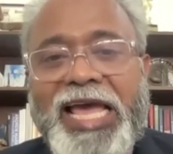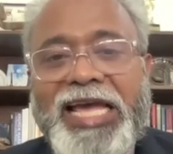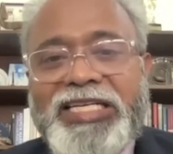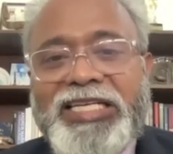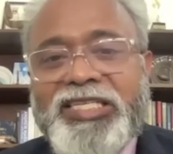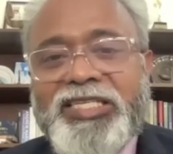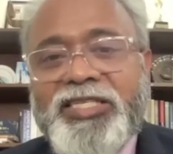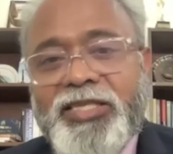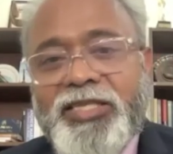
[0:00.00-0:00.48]

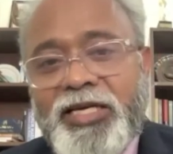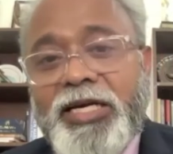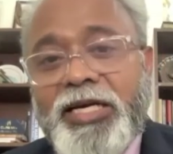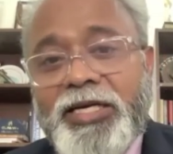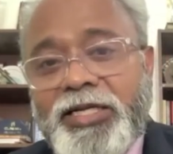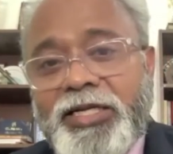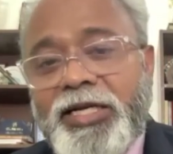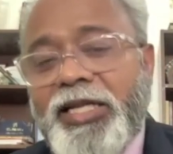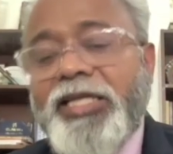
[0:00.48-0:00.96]
and
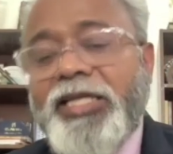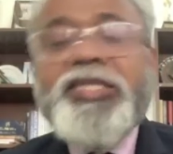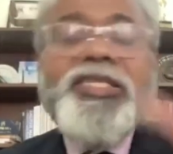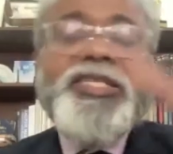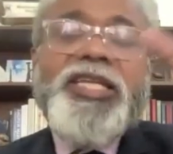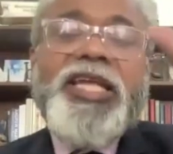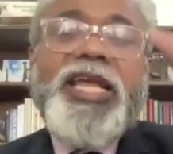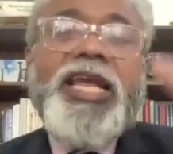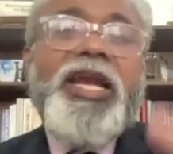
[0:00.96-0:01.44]
literally
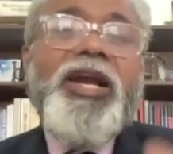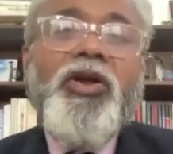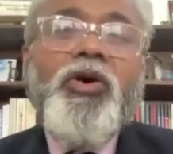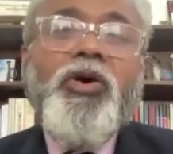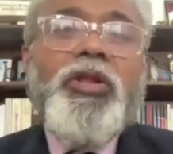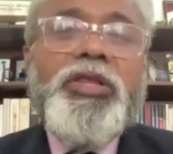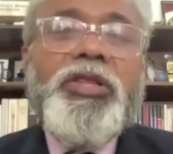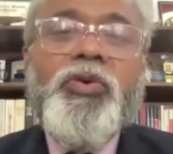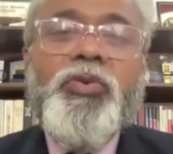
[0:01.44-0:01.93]
sailed
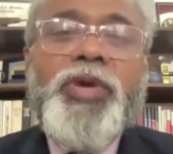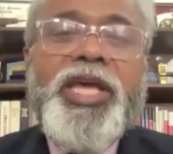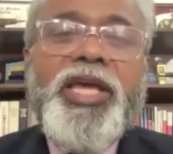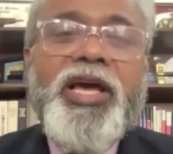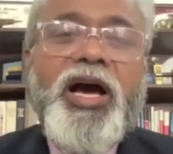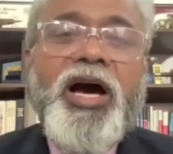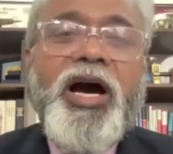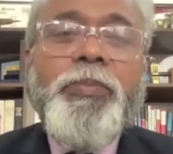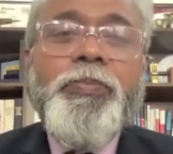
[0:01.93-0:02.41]
all the
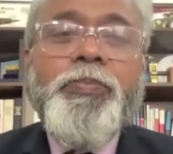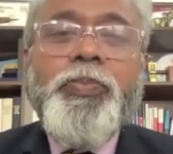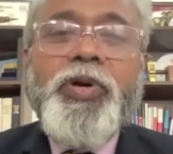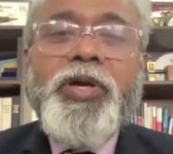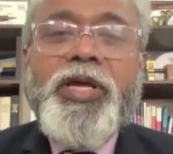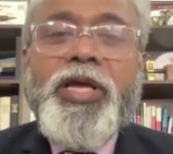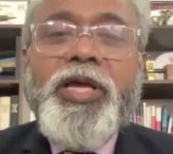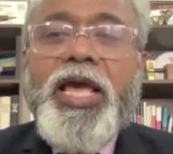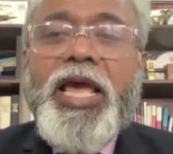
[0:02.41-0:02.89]
way up
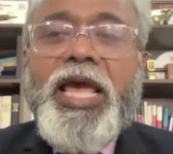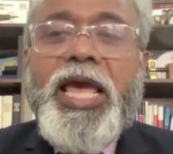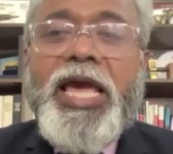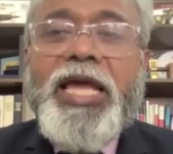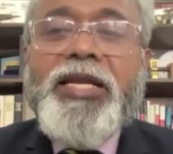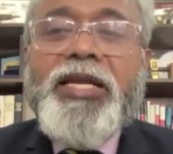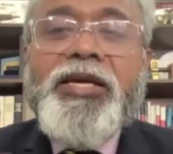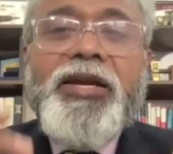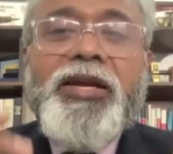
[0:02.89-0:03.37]

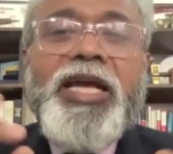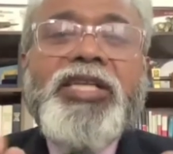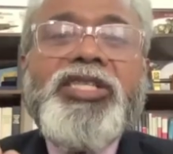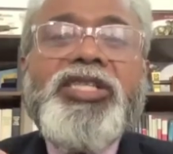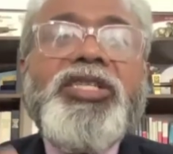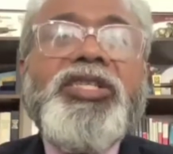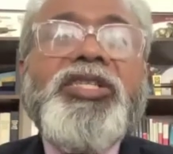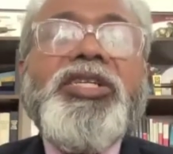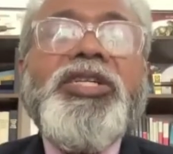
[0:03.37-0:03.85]
and
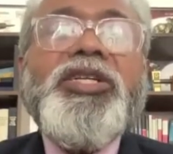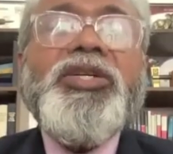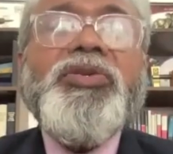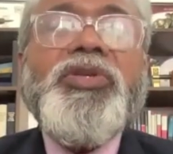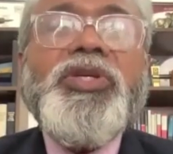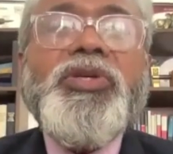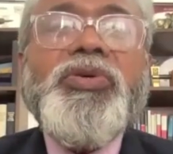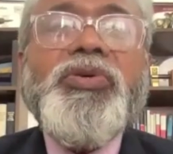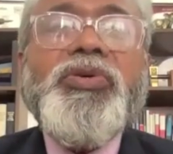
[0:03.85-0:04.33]
crashes
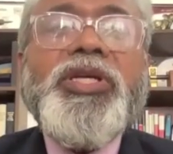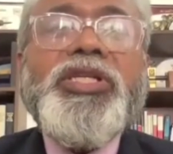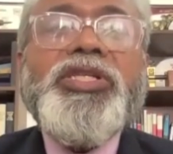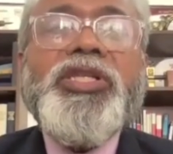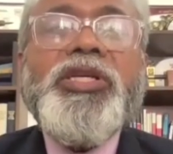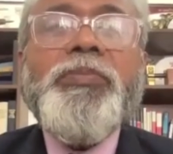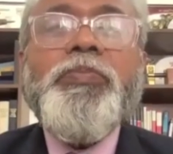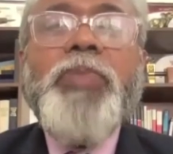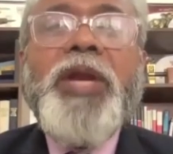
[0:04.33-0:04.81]
into the
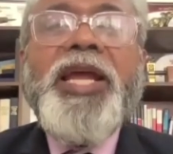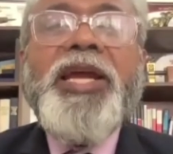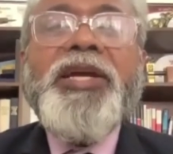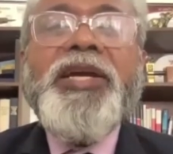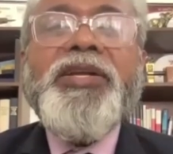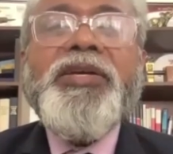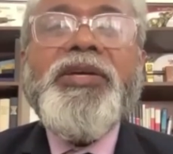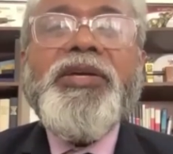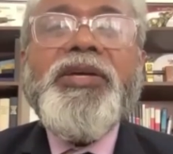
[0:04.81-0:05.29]
Eurasian
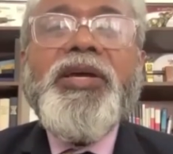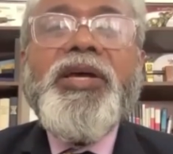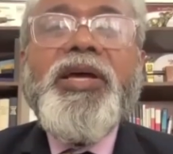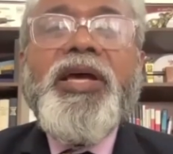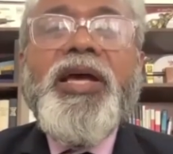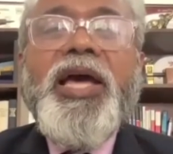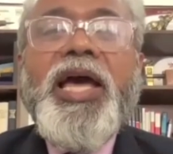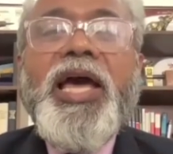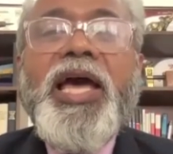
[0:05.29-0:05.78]
plate.
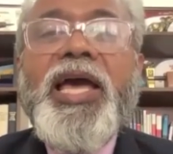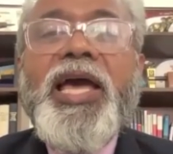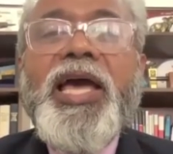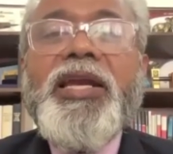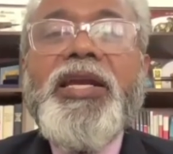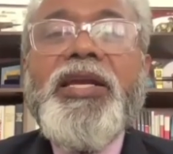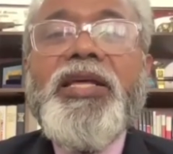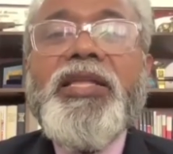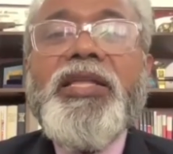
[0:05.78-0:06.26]

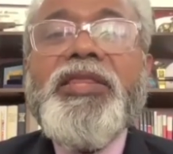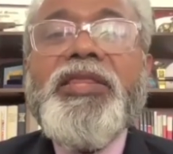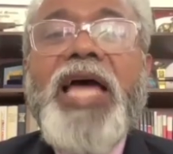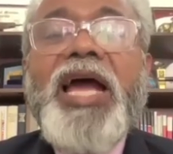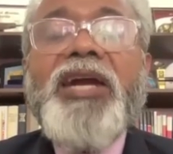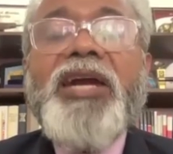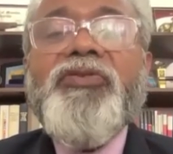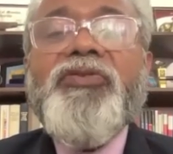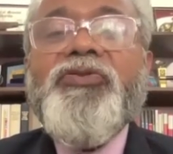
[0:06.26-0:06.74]
And
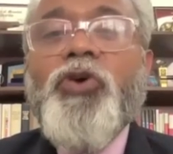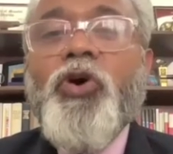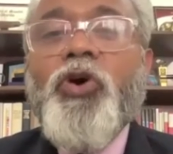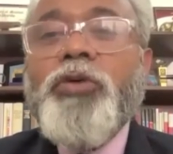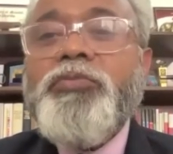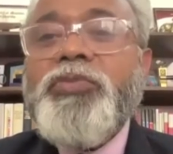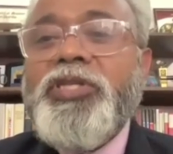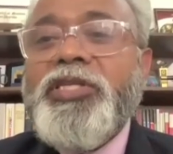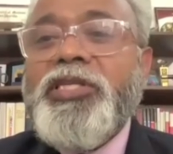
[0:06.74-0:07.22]
that
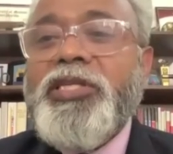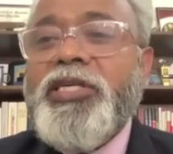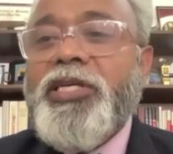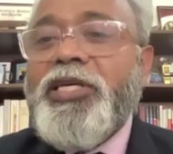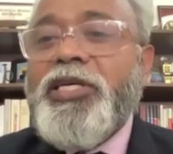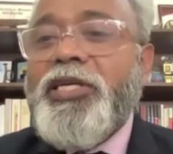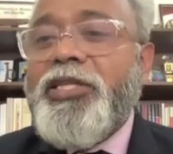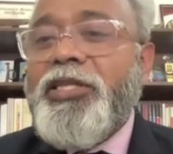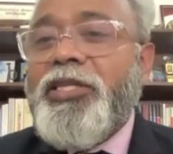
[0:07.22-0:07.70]
forms
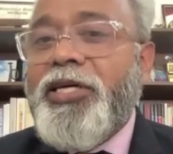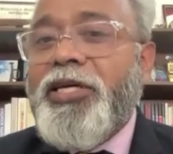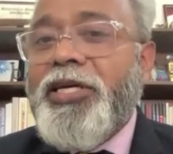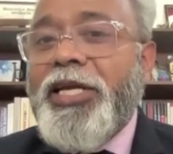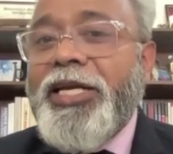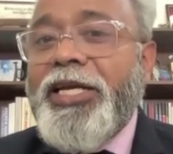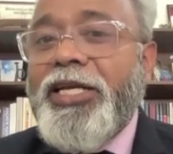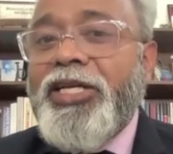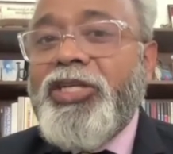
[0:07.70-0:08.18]

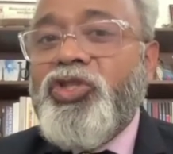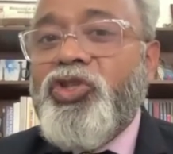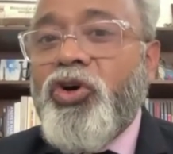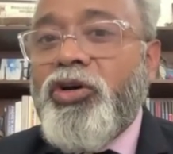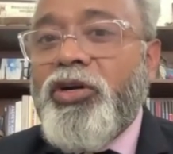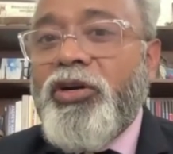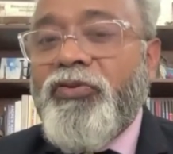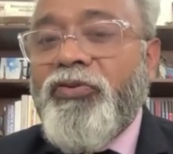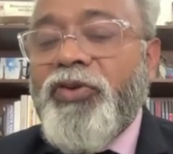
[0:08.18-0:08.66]
the Indian
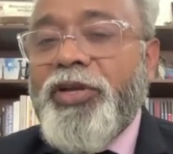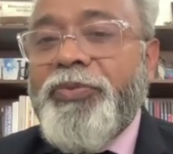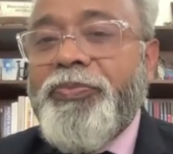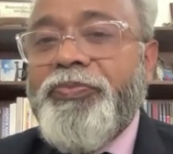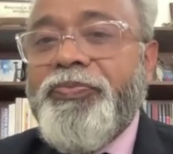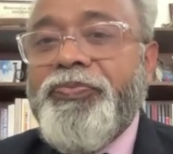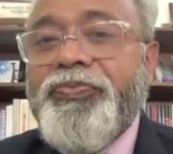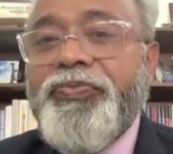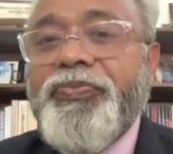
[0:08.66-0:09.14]
geography.
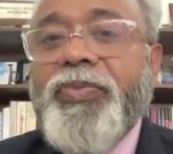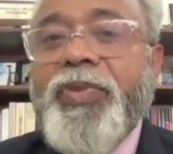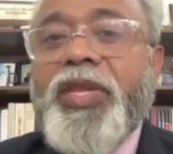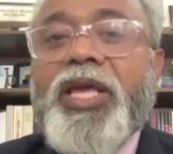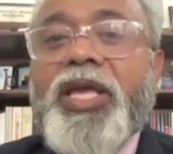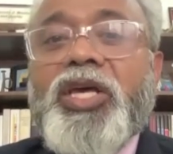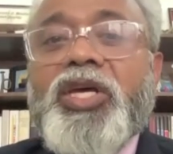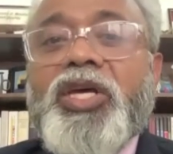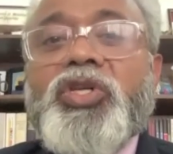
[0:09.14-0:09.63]

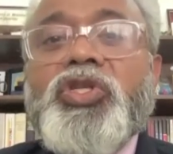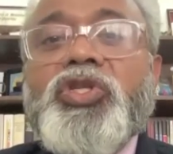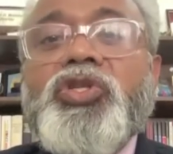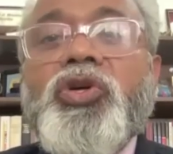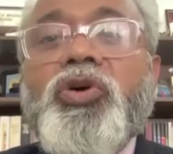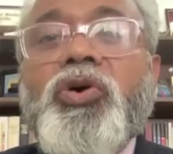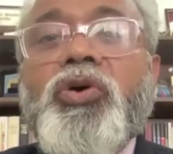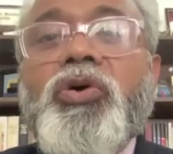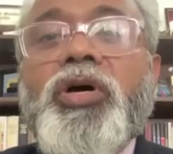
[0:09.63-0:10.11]

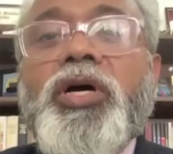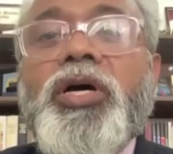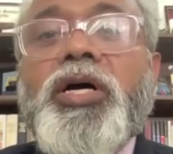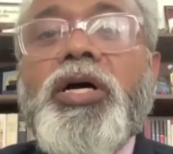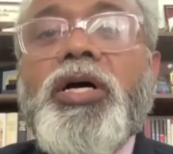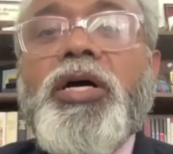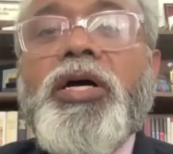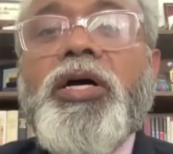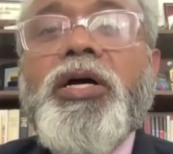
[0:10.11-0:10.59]
So
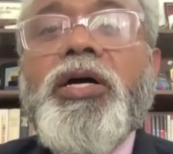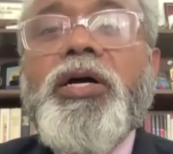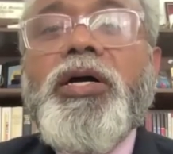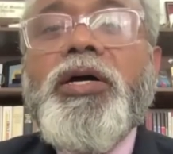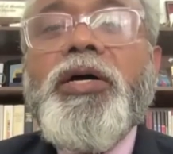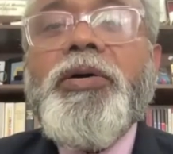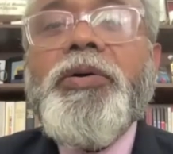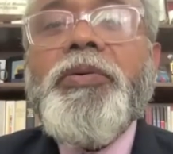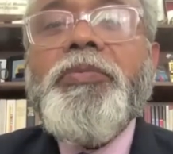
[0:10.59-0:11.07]

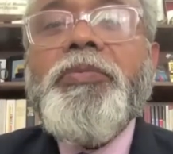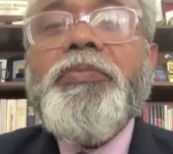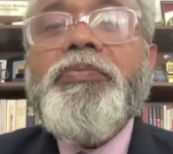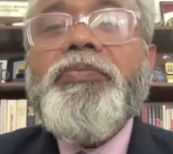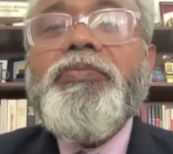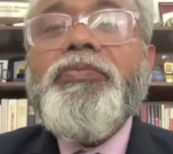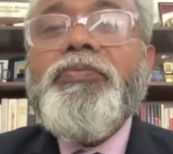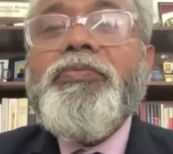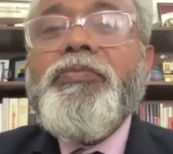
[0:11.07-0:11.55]

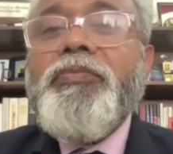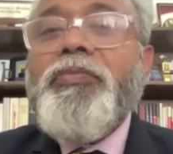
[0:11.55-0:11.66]
um,